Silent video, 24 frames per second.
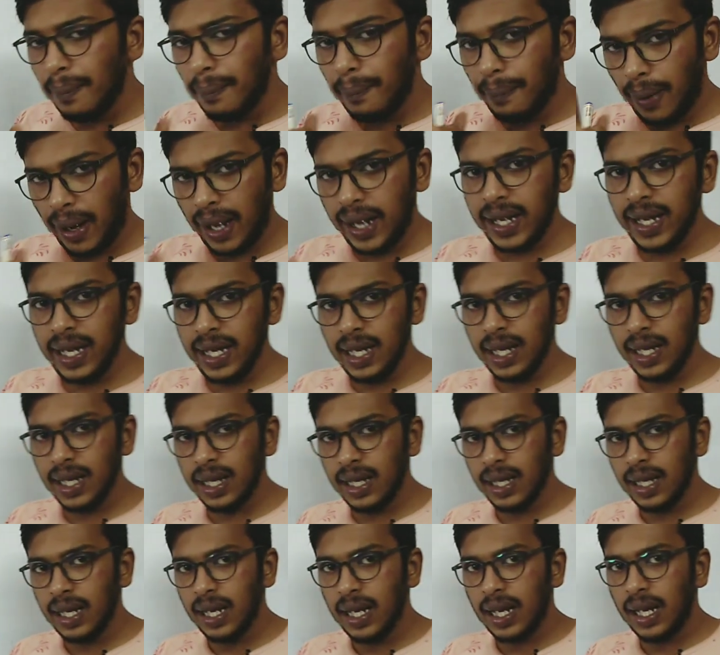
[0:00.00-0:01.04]
by
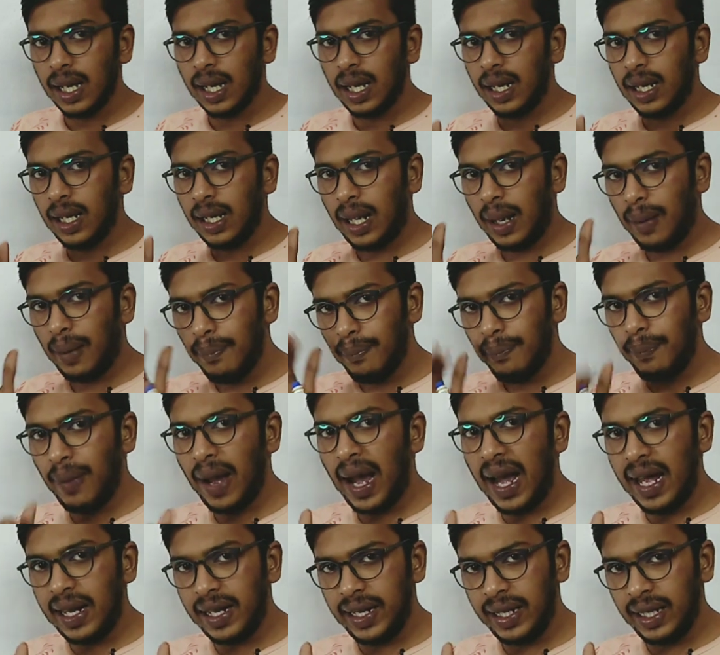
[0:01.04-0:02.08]

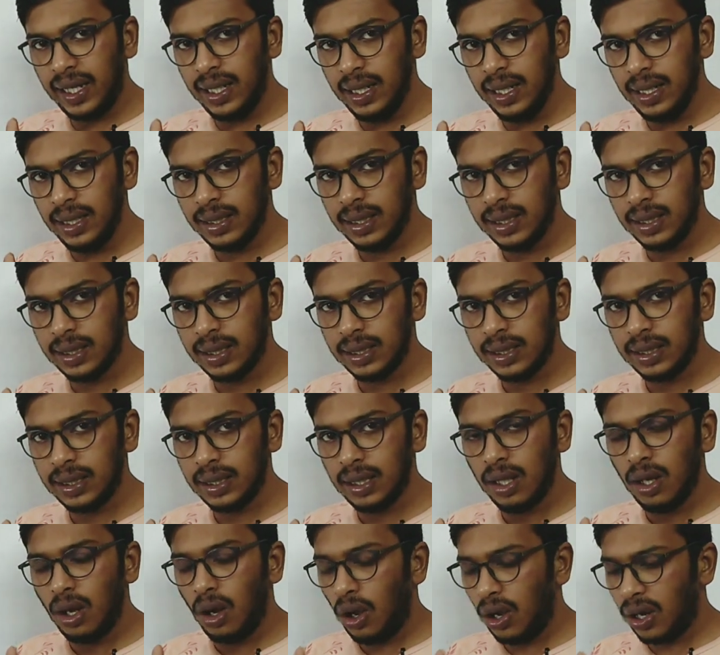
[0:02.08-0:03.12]
comparing,
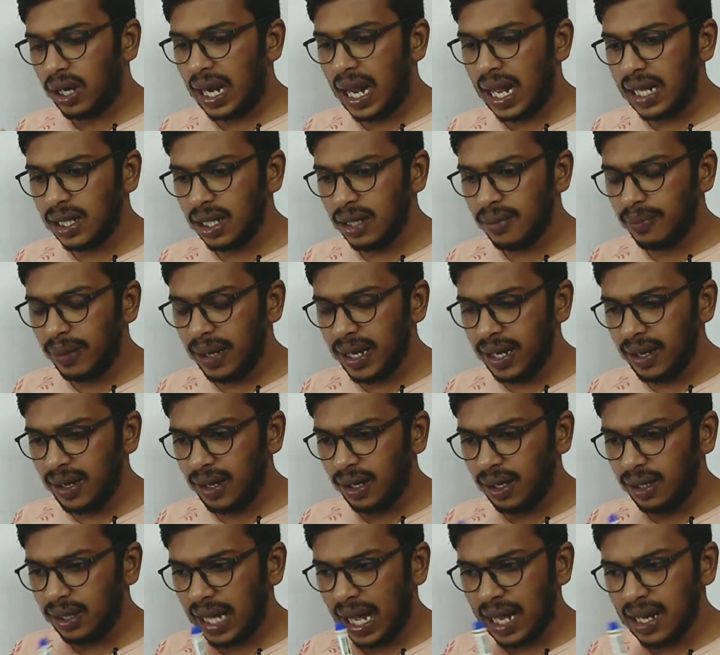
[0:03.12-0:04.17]
or rather
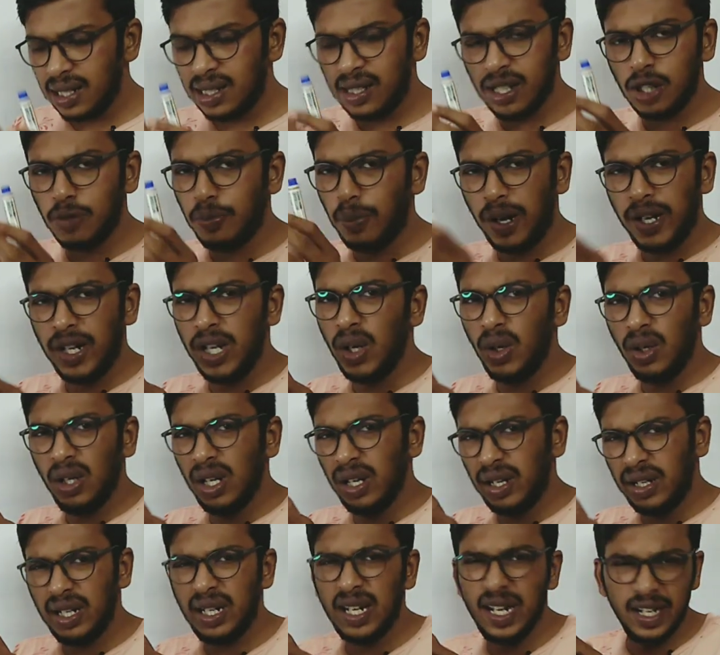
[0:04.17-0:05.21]
by, there is this particular
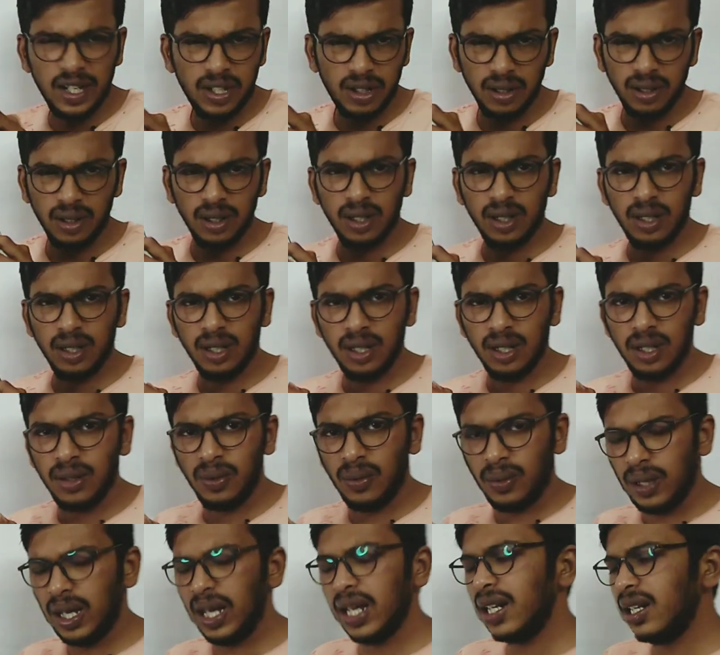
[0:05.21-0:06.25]
relation
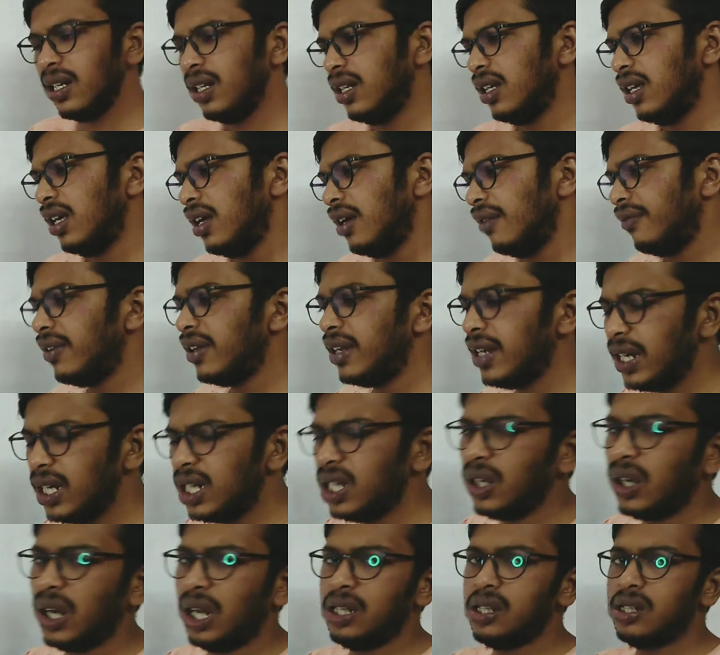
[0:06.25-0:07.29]
where we need to
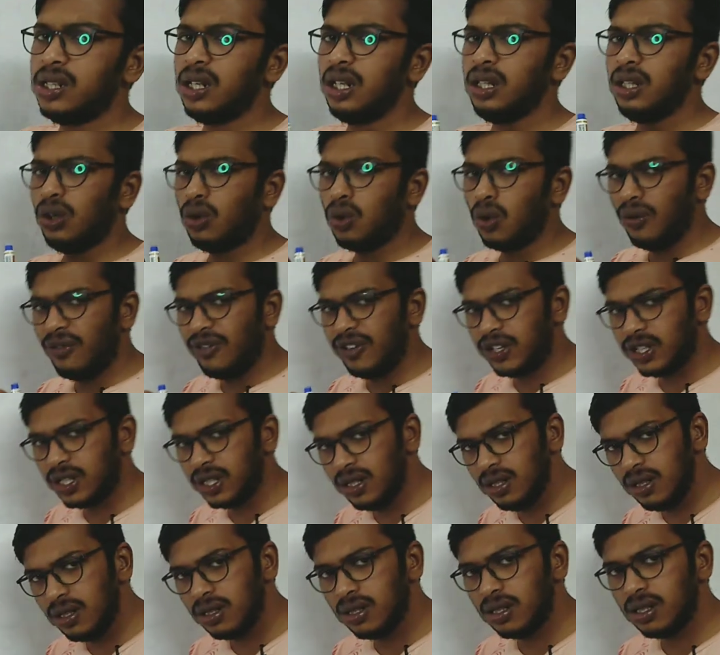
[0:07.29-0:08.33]
consider the
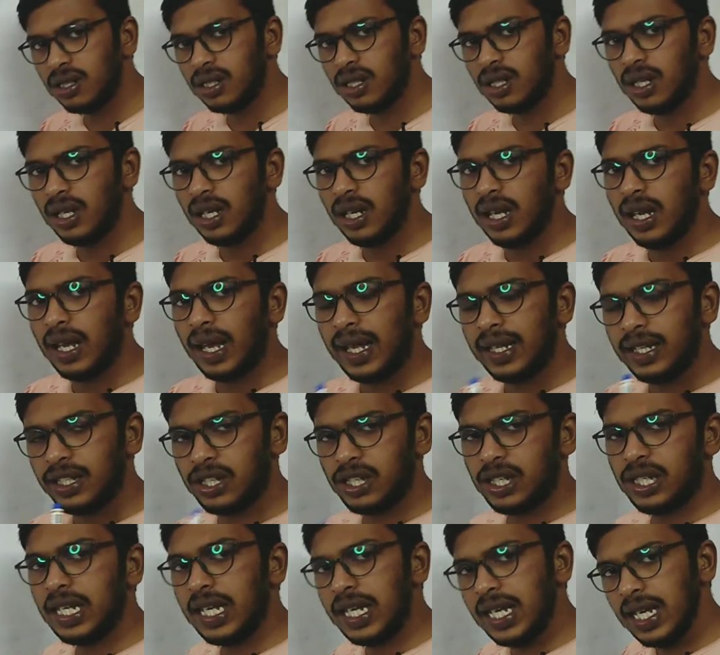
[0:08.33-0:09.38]
coefficients and
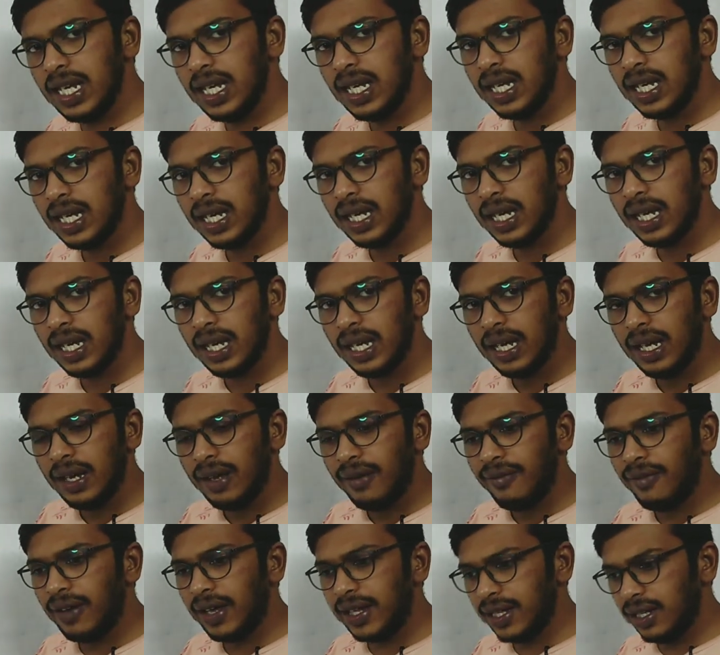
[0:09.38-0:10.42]
see
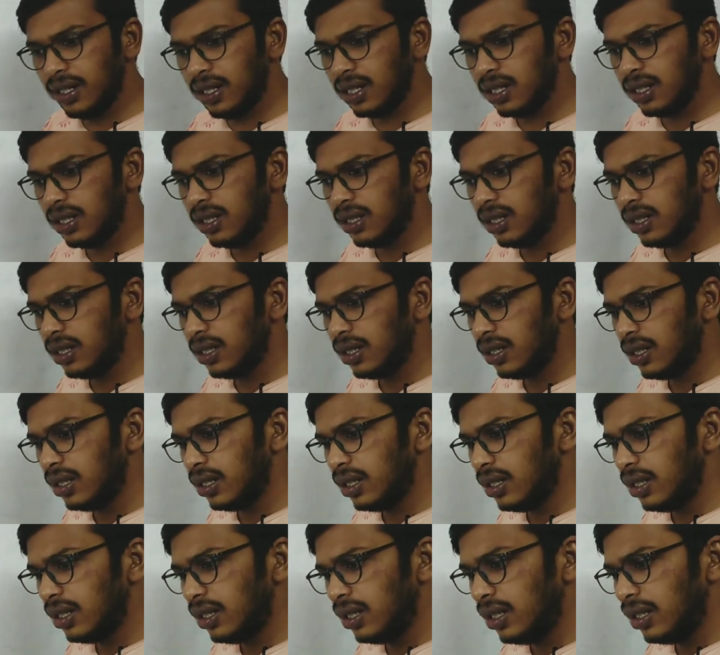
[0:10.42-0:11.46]
whether
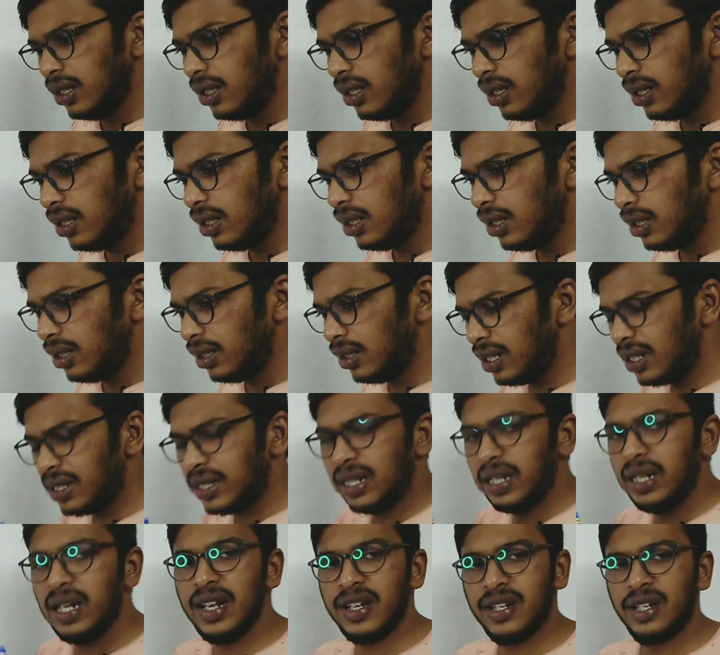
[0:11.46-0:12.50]
this
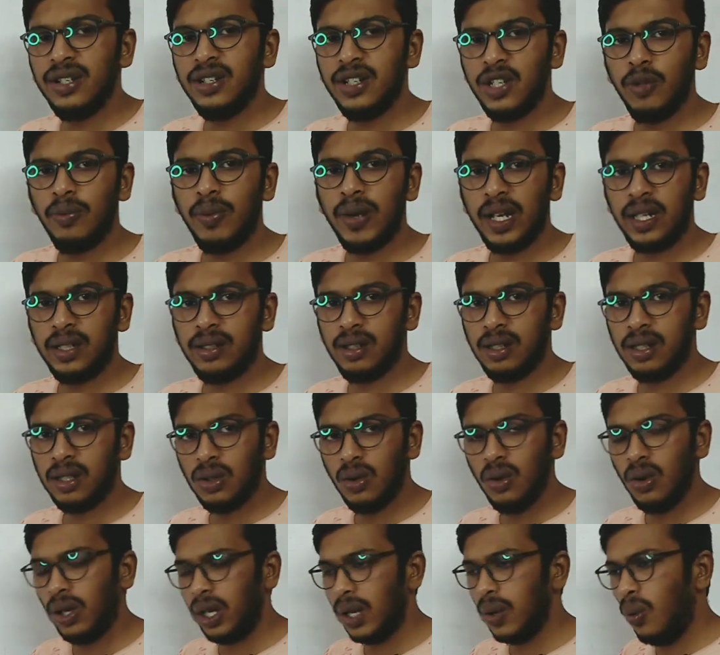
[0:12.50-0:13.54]
relationship exists.
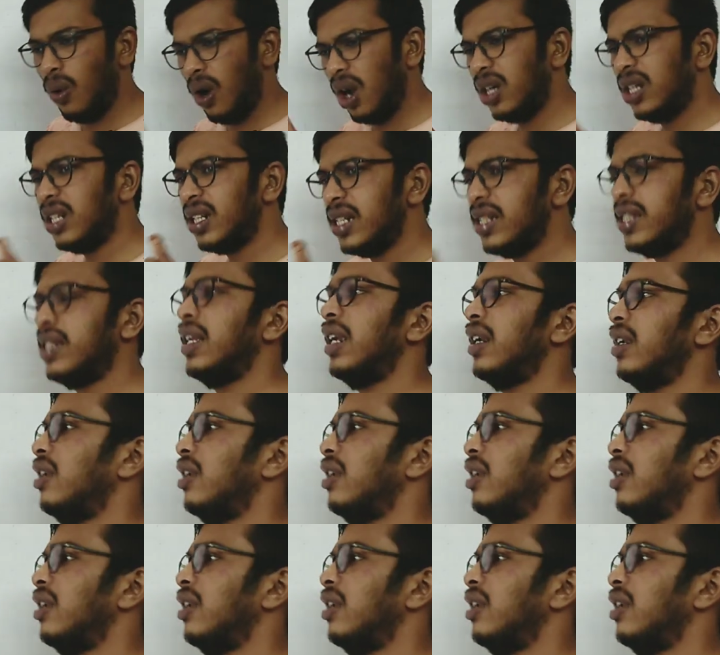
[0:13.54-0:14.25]
Okay, what is that